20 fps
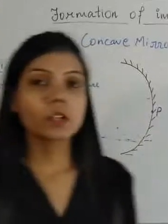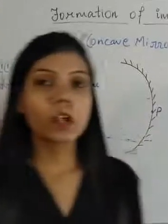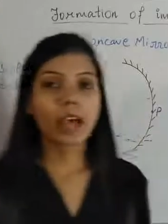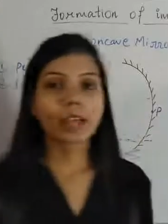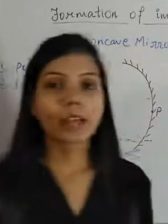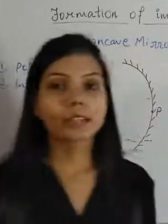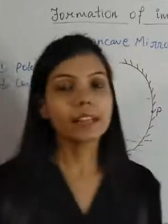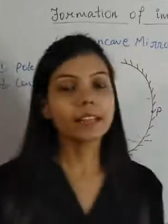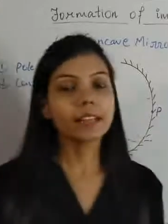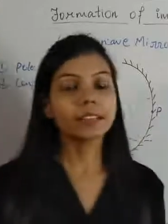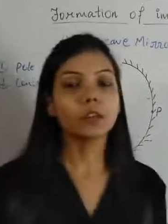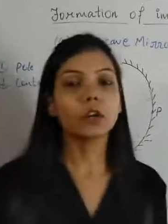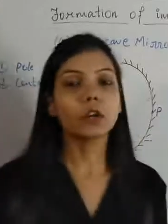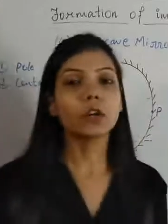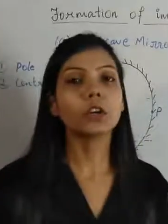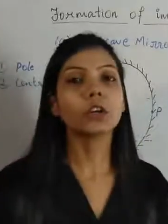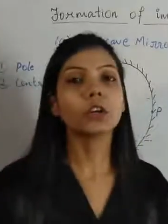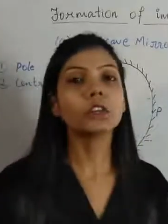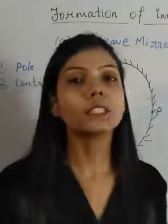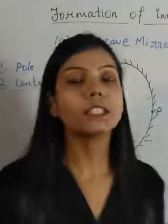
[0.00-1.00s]
as I told
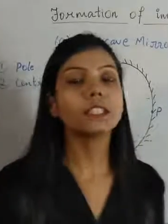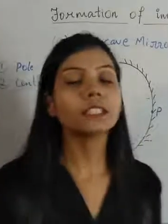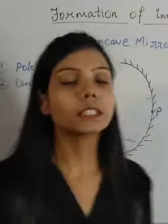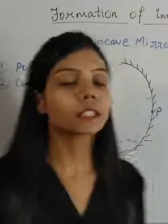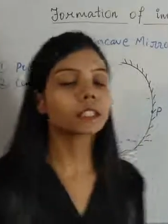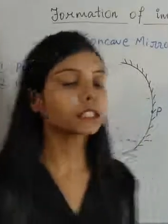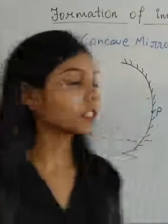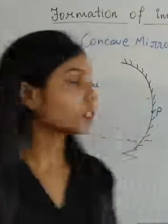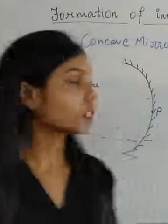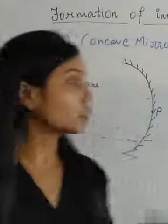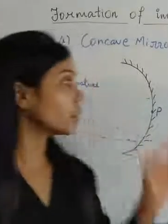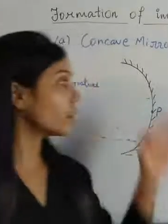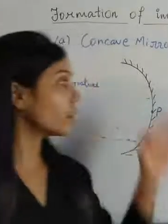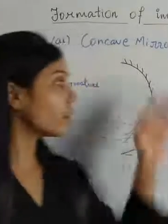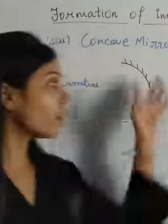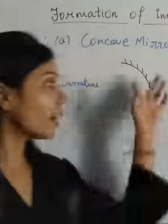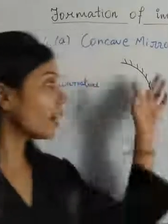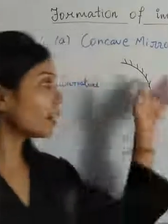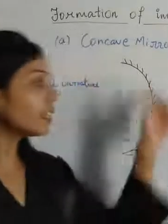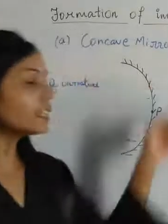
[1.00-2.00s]
you, this
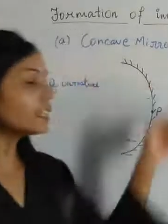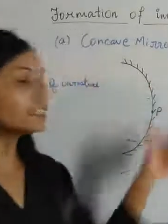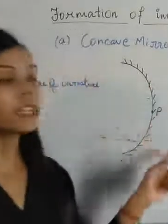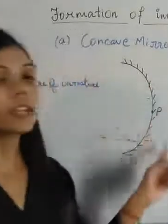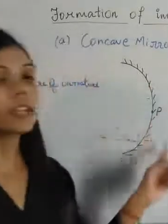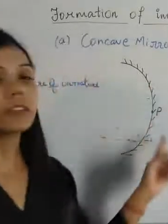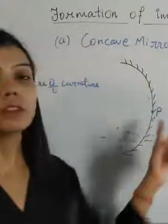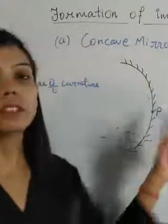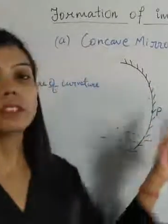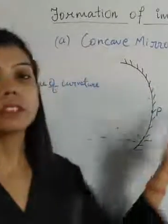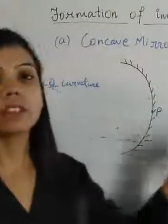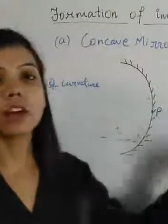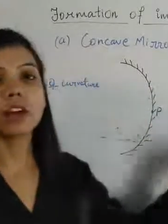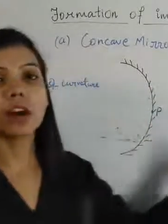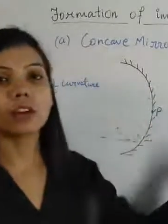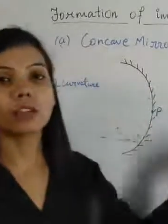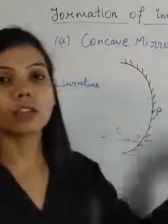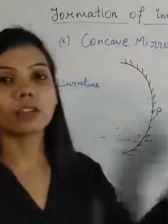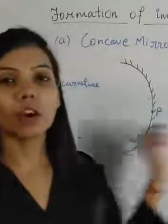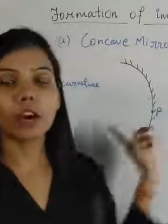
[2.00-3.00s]
reflecting surface
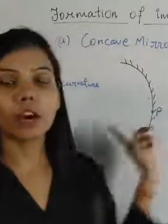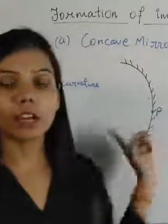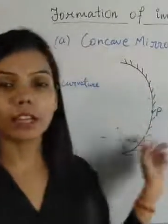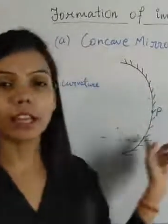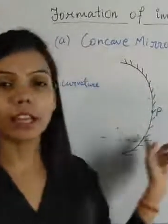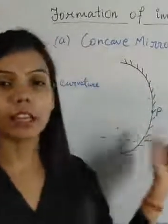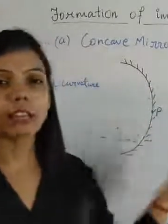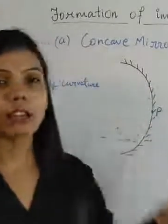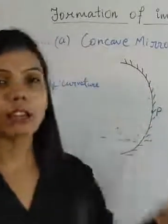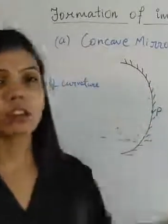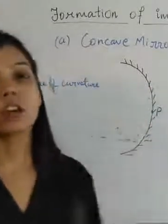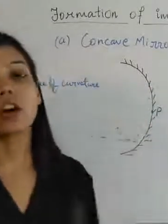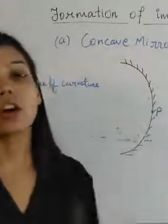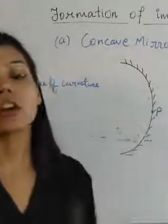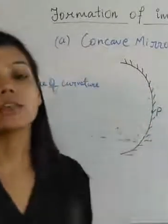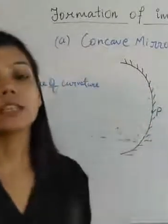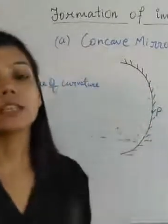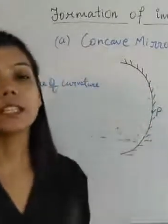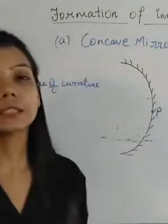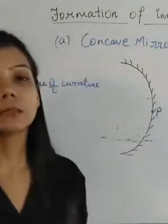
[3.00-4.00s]
of concave and
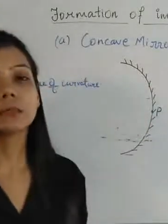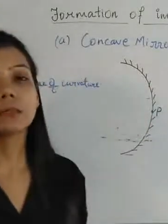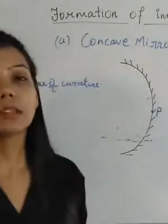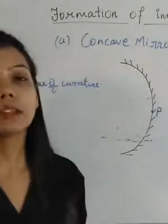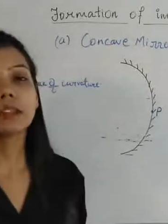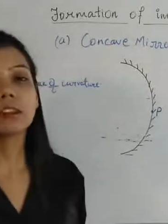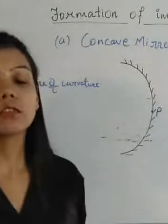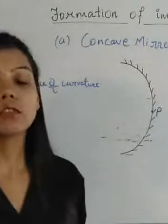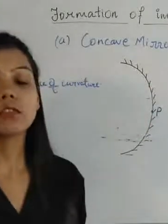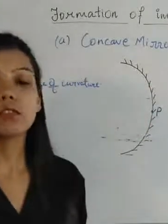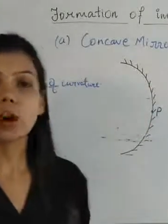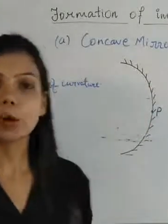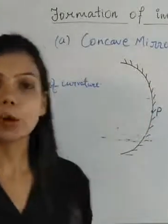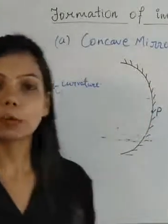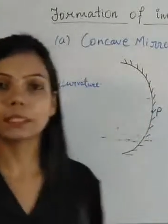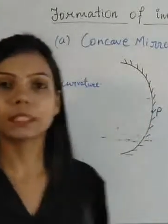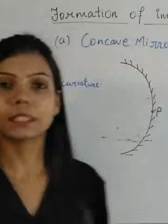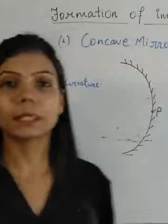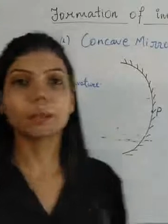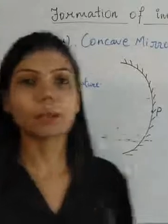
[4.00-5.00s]
convex mirror forms
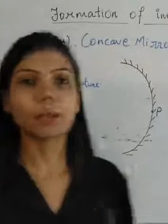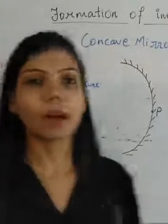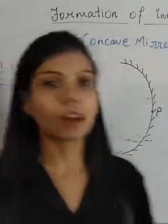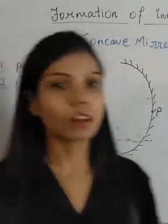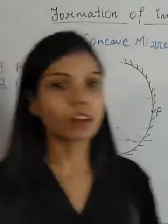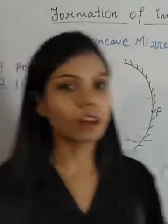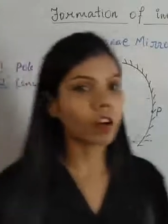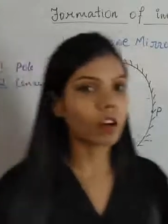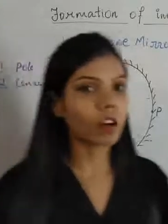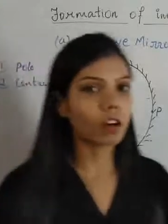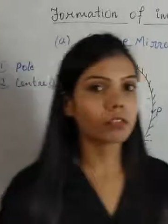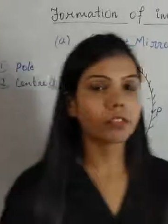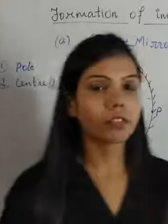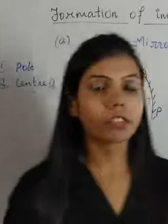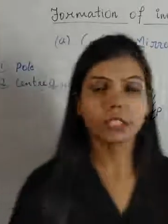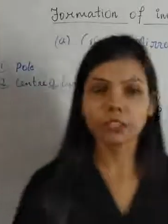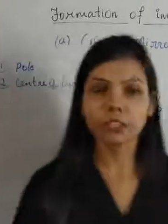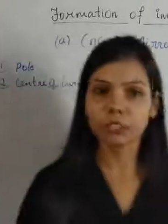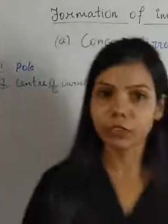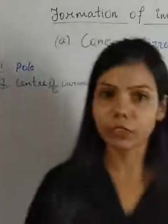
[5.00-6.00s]
the part of a
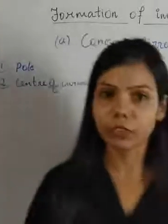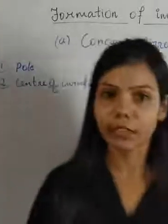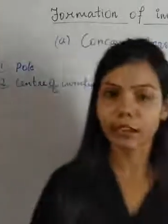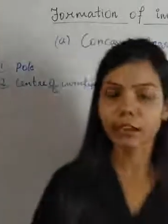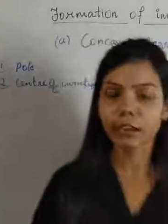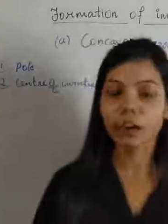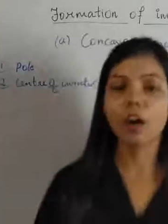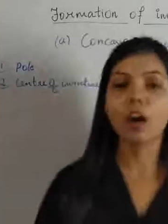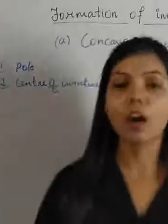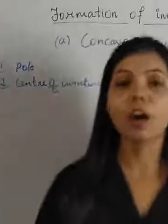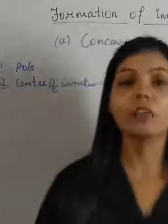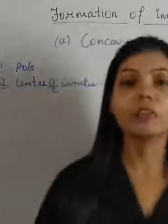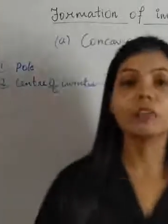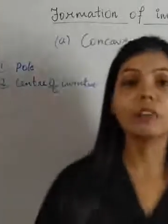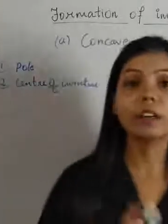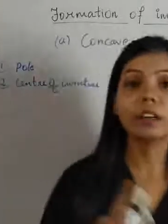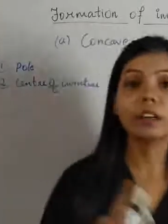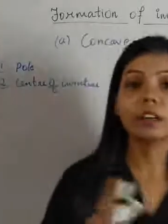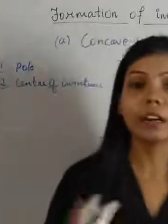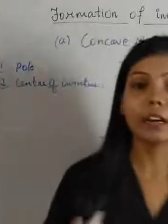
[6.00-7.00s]
sphere of a
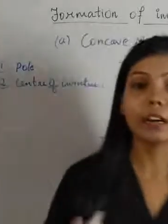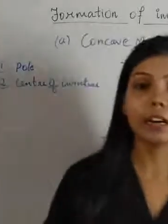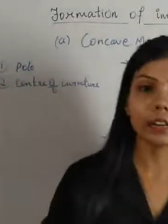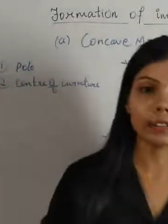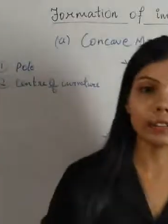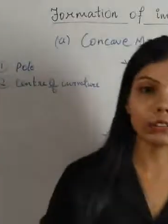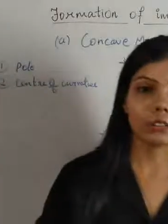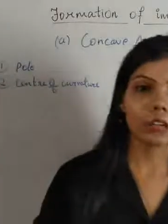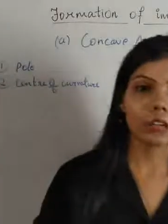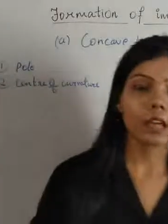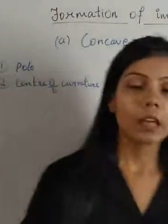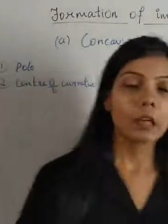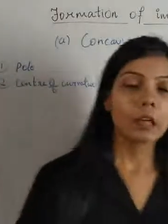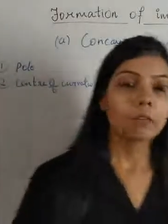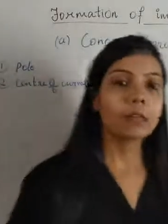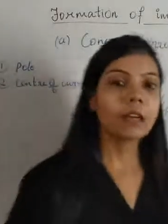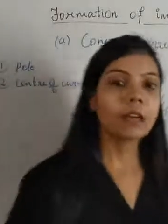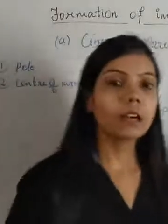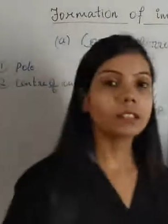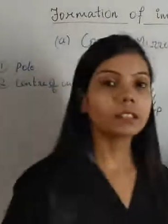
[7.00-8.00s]
curve,
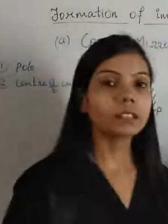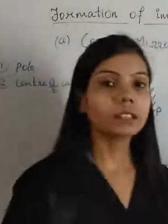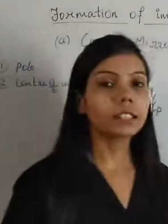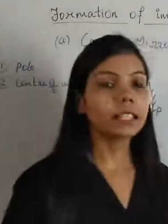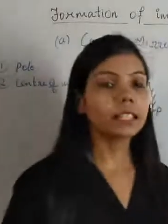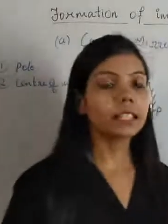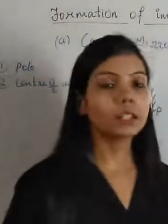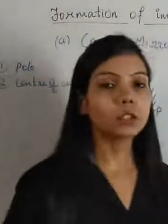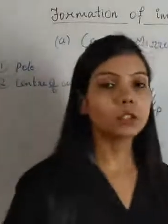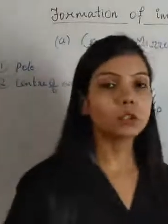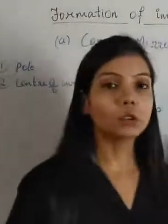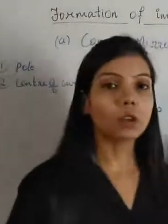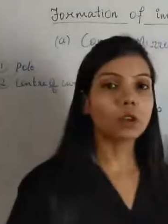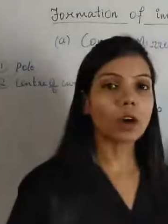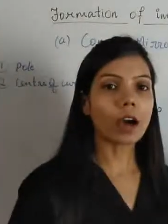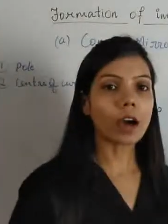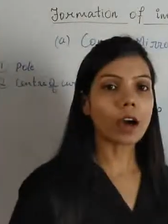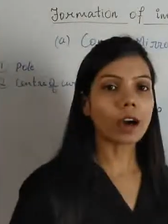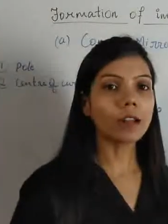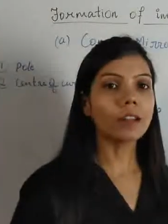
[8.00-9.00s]
because these two
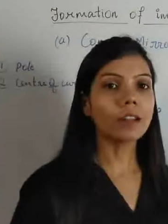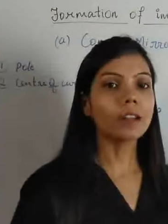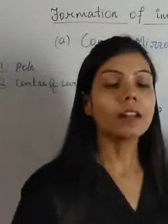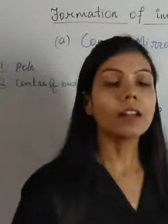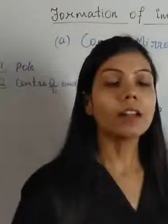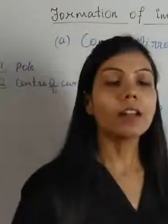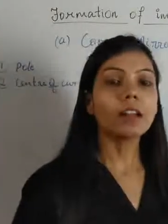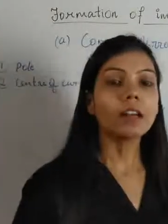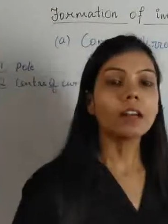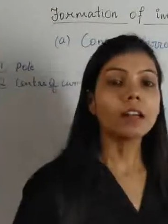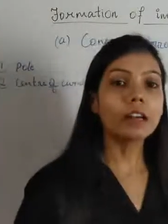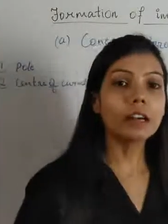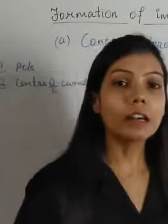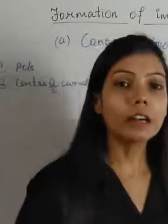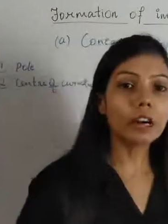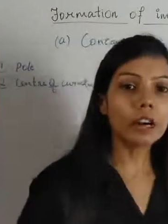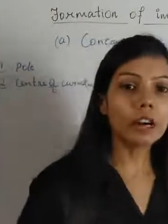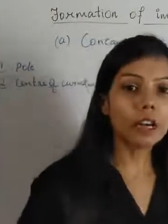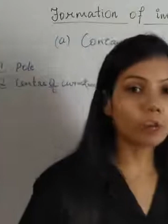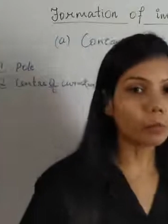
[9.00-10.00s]
are
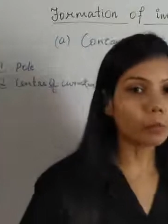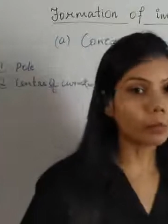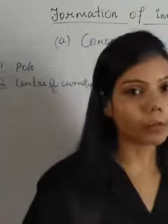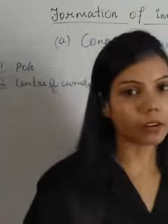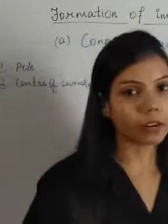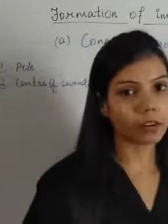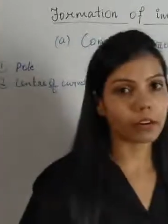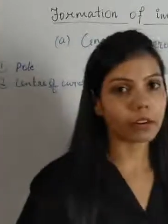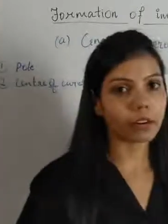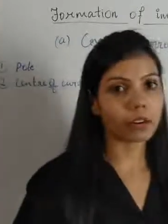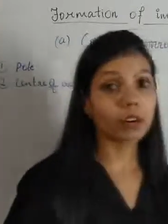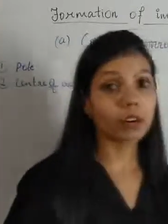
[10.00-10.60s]
curved mirror.